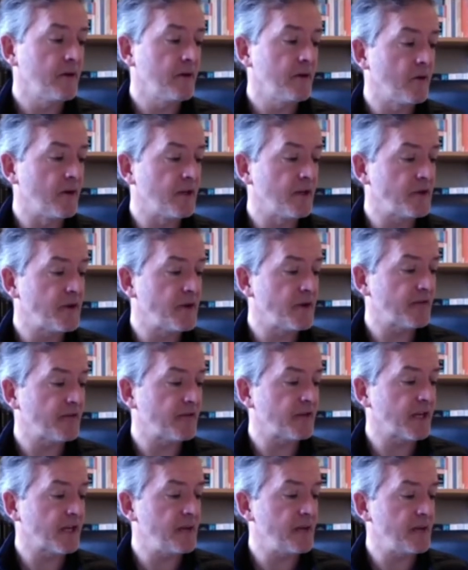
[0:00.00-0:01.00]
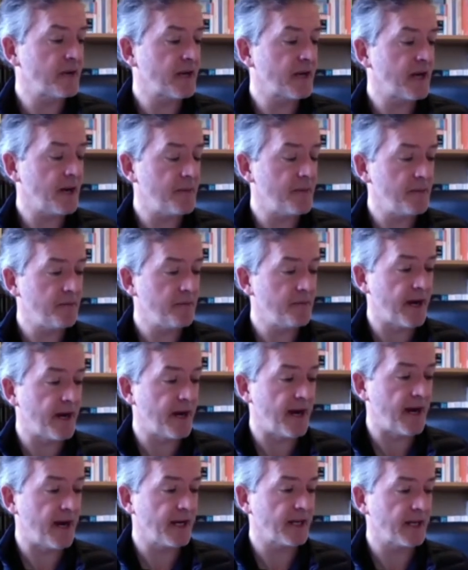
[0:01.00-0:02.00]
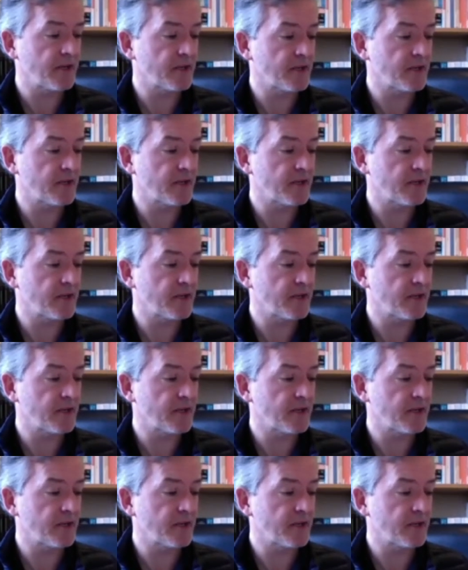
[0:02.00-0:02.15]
Alright, so you have to keep coming back to